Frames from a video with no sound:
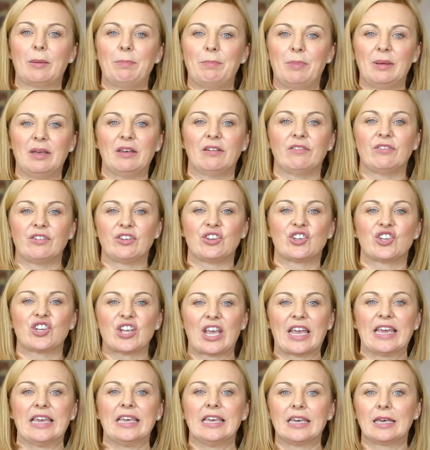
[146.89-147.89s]
a bit of a
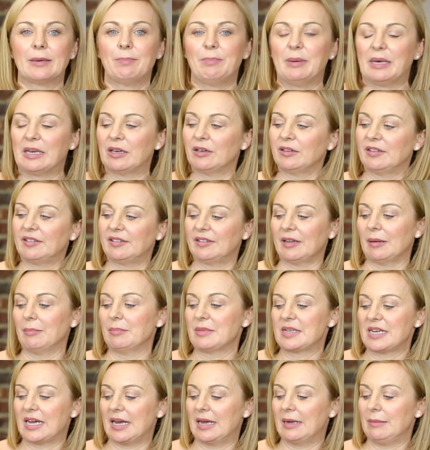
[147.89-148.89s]
shake because
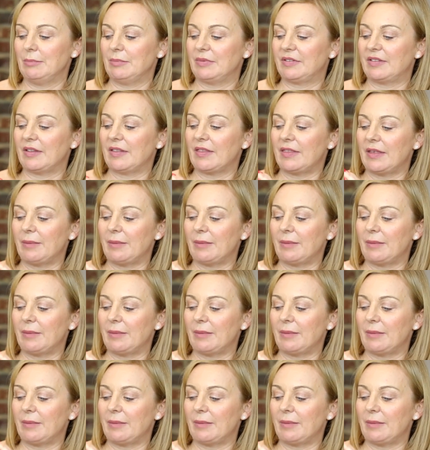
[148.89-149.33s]
sometimes